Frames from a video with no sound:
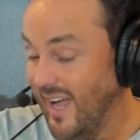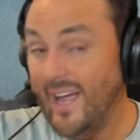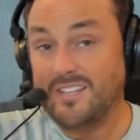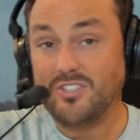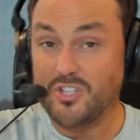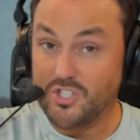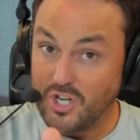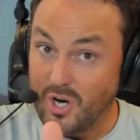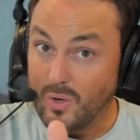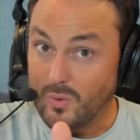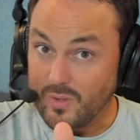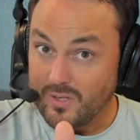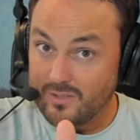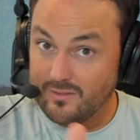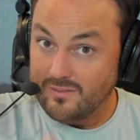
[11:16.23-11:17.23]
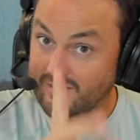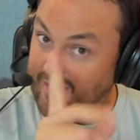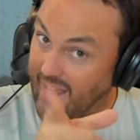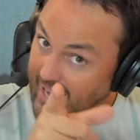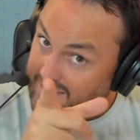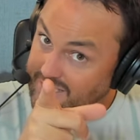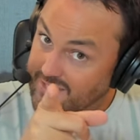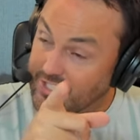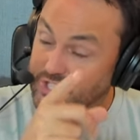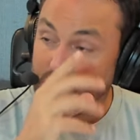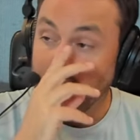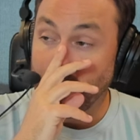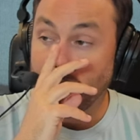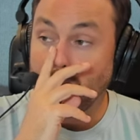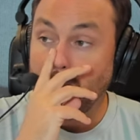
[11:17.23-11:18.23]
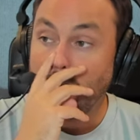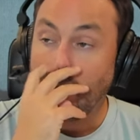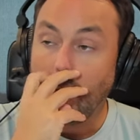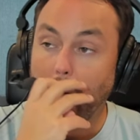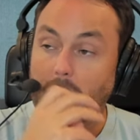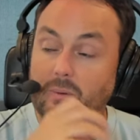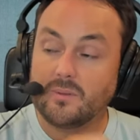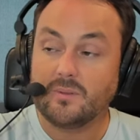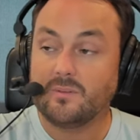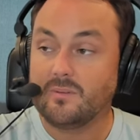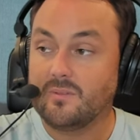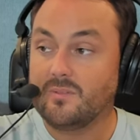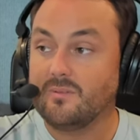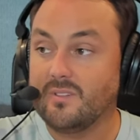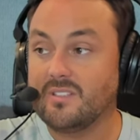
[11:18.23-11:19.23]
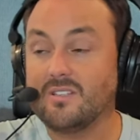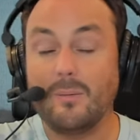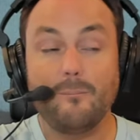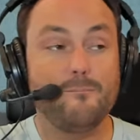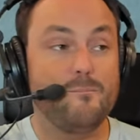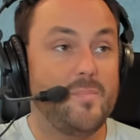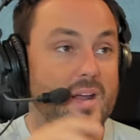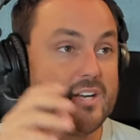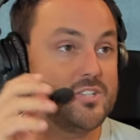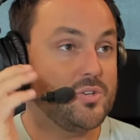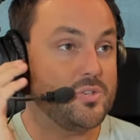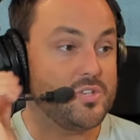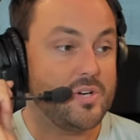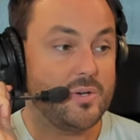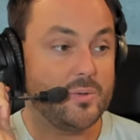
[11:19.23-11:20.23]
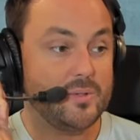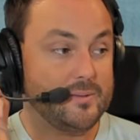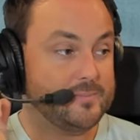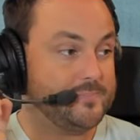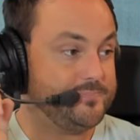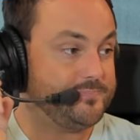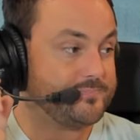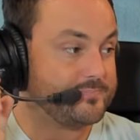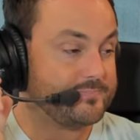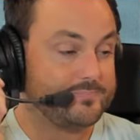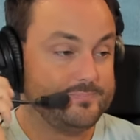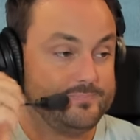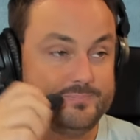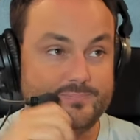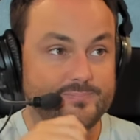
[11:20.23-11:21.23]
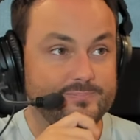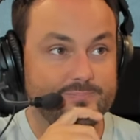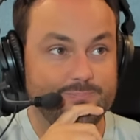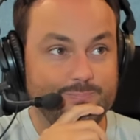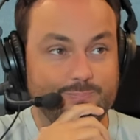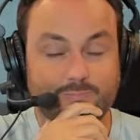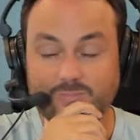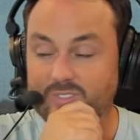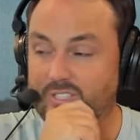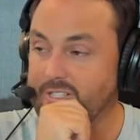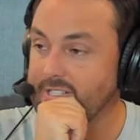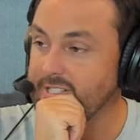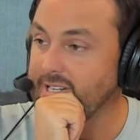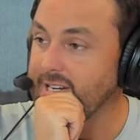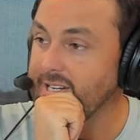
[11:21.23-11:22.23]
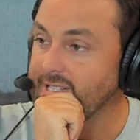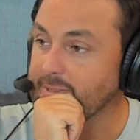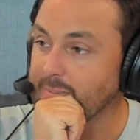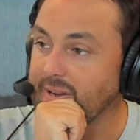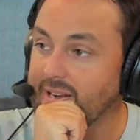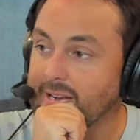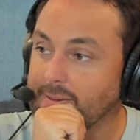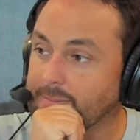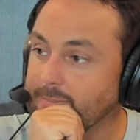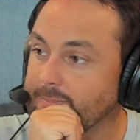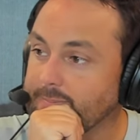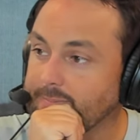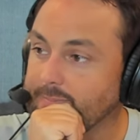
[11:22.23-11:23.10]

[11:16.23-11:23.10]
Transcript: That's a joke. That's the joke. It's the major joke. Jeez, man.